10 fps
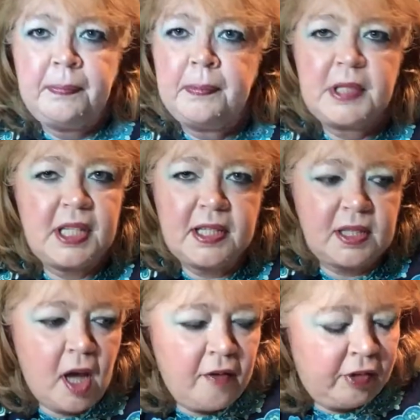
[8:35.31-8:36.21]
This
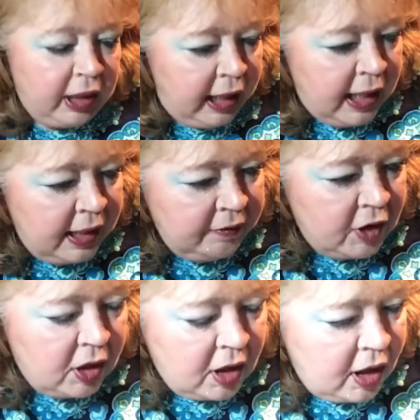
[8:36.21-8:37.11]
is awful. I can't even
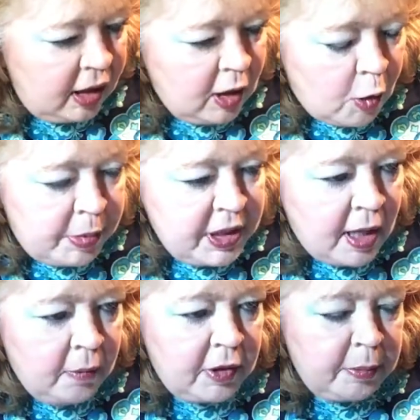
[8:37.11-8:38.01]
hardly open
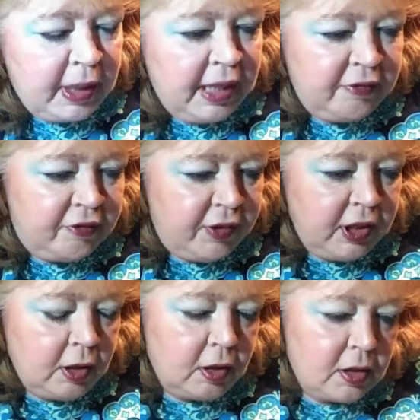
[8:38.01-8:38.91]
that with my
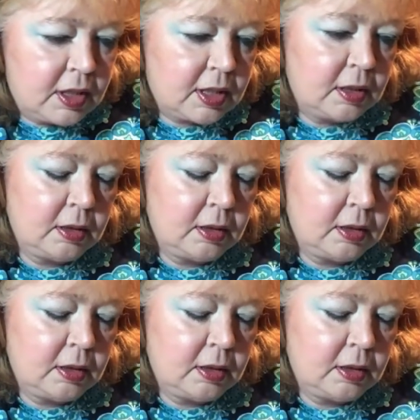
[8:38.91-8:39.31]
fingers.